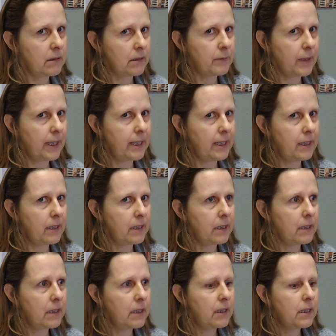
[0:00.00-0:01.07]
right?
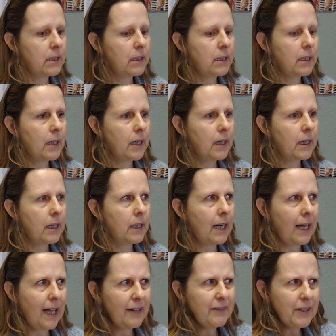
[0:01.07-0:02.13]

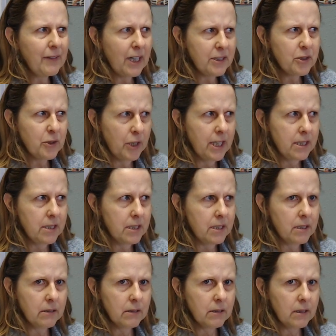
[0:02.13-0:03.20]
I have to have God's grace.
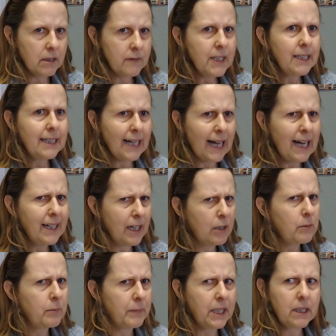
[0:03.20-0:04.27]
Say, God,
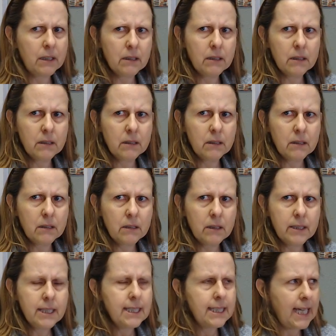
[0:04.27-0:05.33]
help me
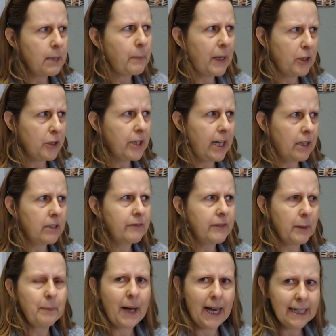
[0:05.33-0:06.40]
to take better care of the
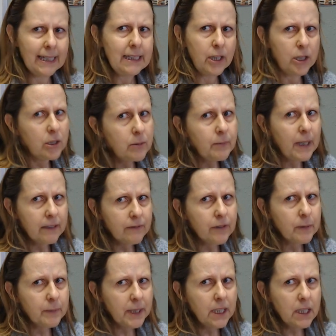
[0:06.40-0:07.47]
body that you made for
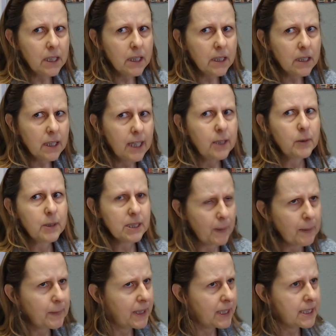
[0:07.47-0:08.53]
me and you
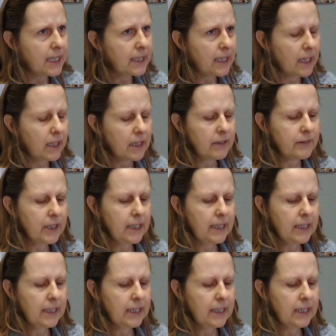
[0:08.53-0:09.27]
expect me to take care of.